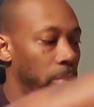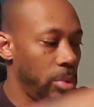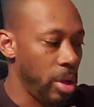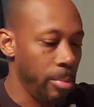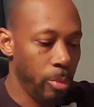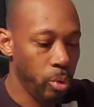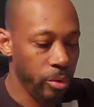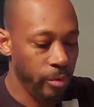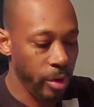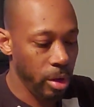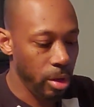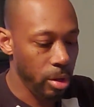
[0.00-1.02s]
I
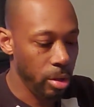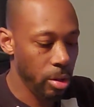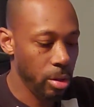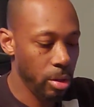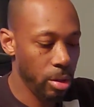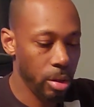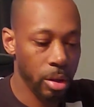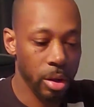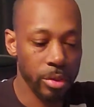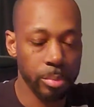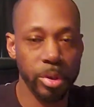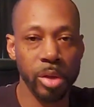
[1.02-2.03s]
motivate
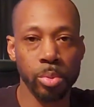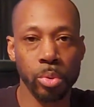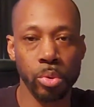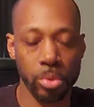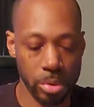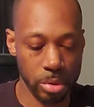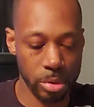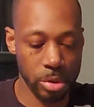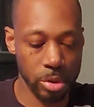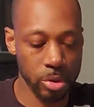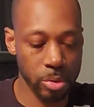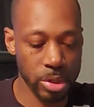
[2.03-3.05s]
other people to
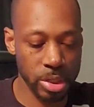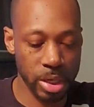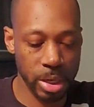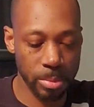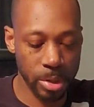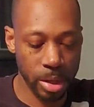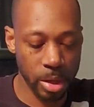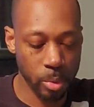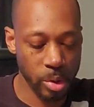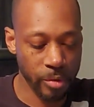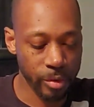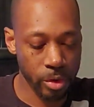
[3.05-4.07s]
do the same thing,
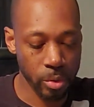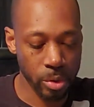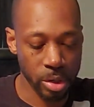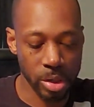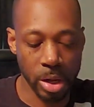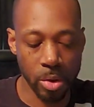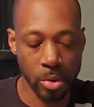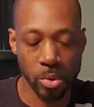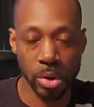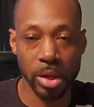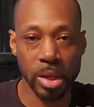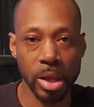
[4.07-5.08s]
whether you're an adult
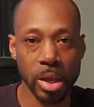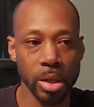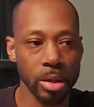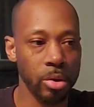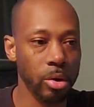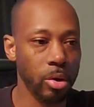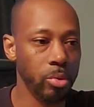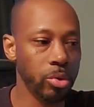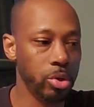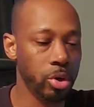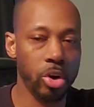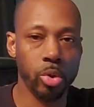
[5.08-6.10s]
or a kid. You know, you
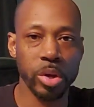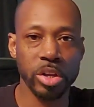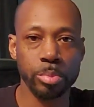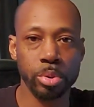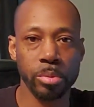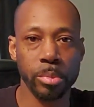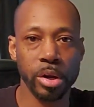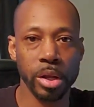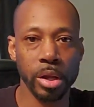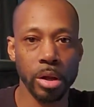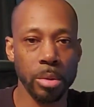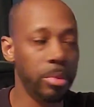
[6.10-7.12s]
should always put
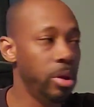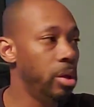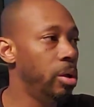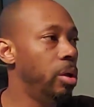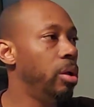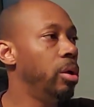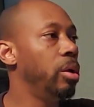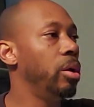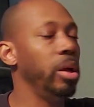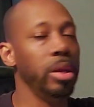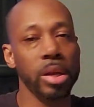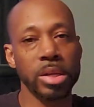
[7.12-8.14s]
money up.
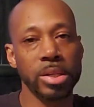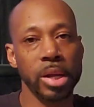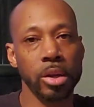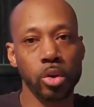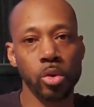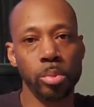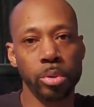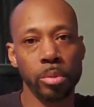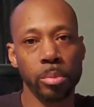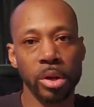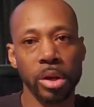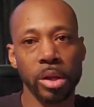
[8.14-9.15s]
And yes, I do put
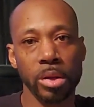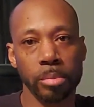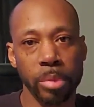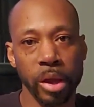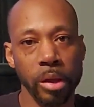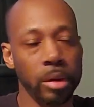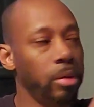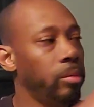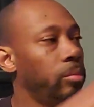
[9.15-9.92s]
money in the bank.